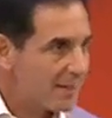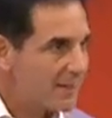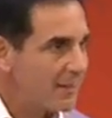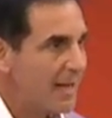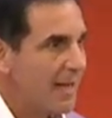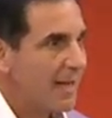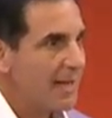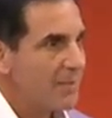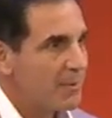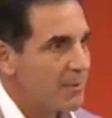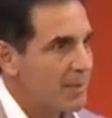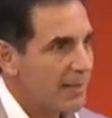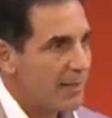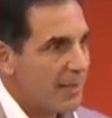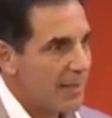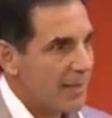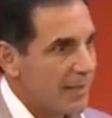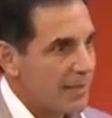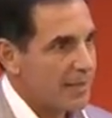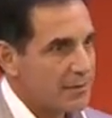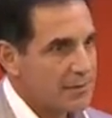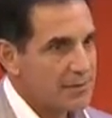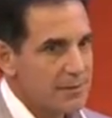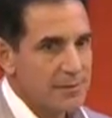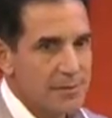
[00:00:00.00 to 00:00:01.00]

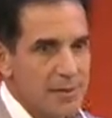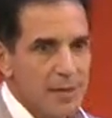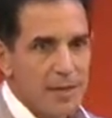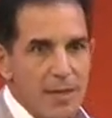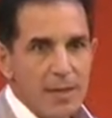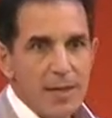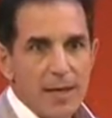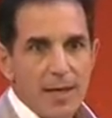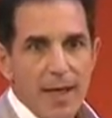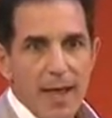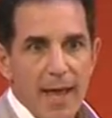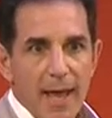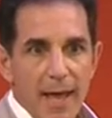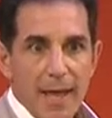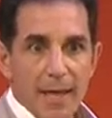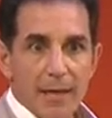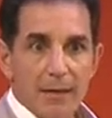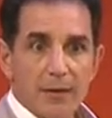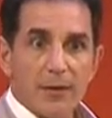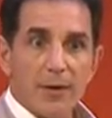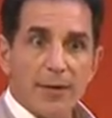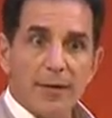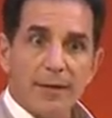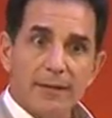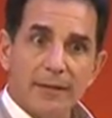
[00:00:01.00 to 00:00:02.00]
APIs and
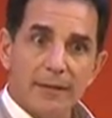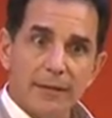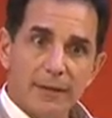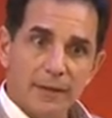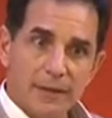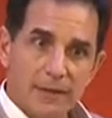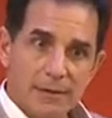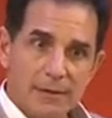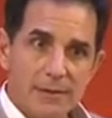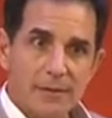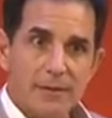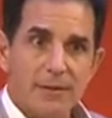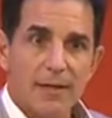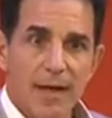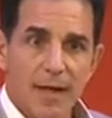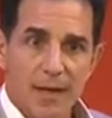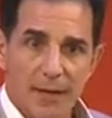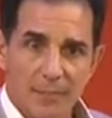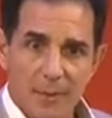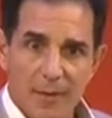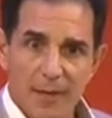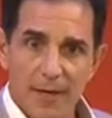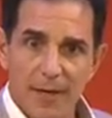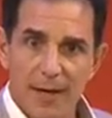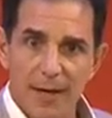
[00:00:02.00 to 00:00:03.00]
our analytics
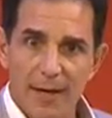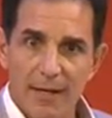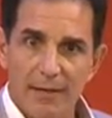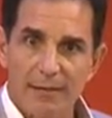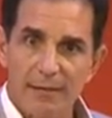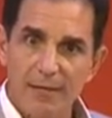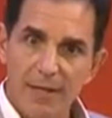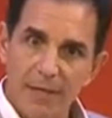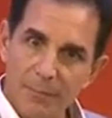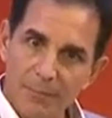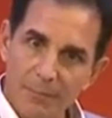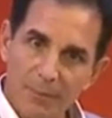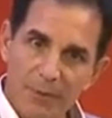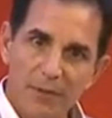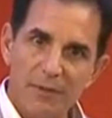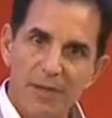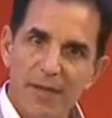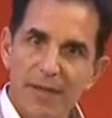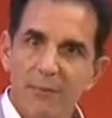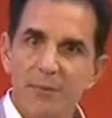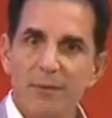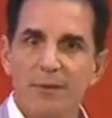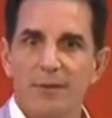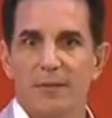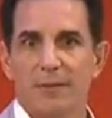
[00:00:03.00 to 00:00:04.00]
APIs and
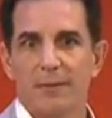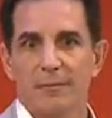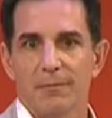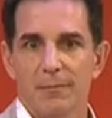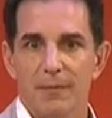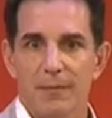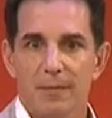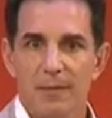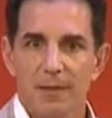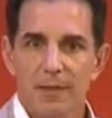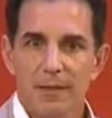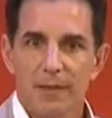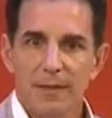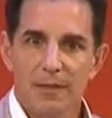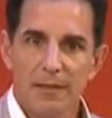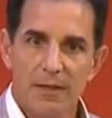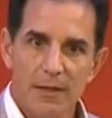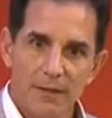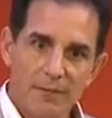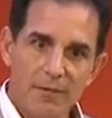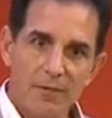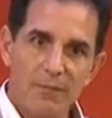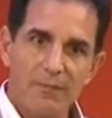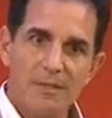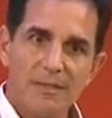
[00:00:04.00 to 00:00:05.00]
play with them.
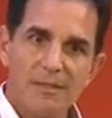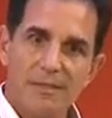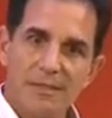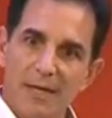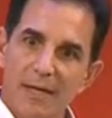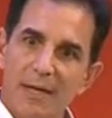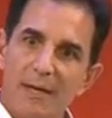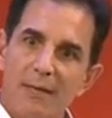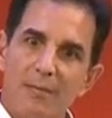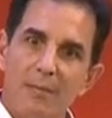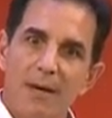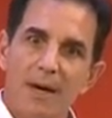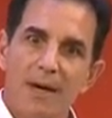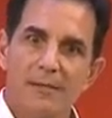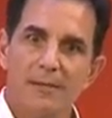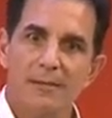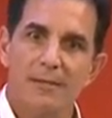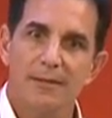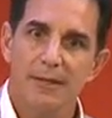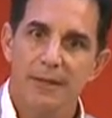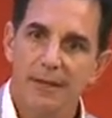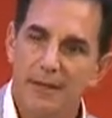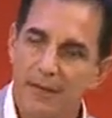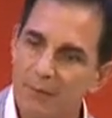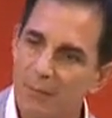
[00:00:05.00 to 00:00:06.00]
Give them a sandbox that
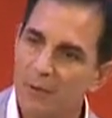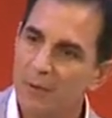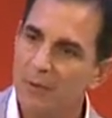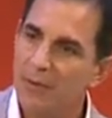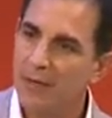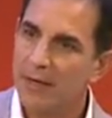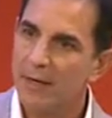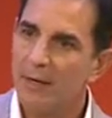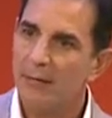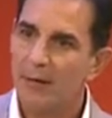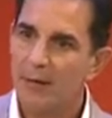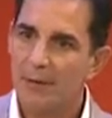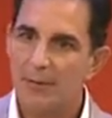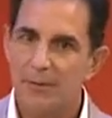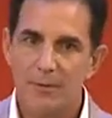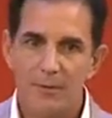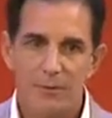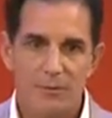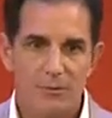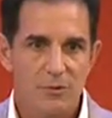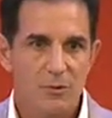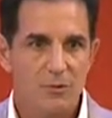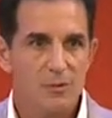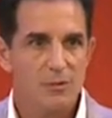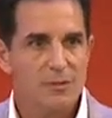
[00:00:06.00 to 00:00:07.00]
they can play around with
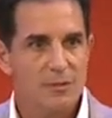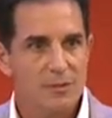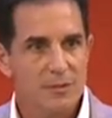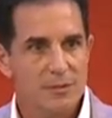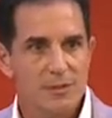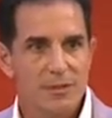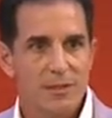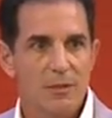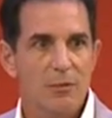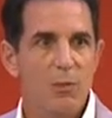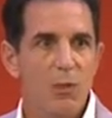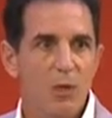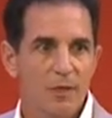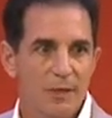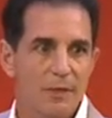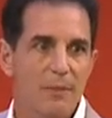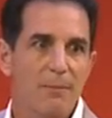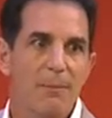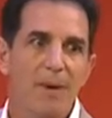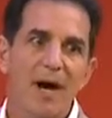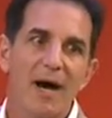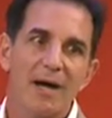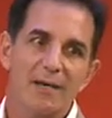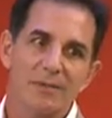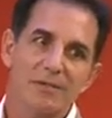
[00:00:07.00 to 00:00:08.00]
our tools and see what the
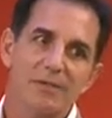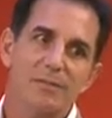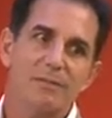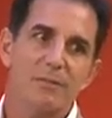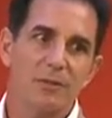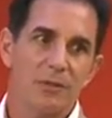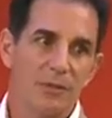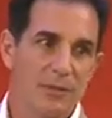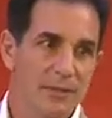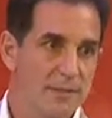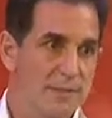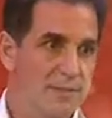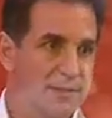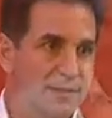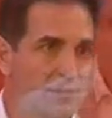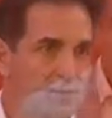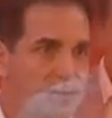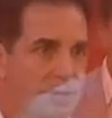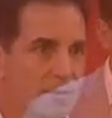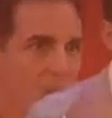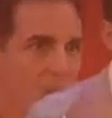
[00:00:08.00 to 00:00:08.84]
possible is.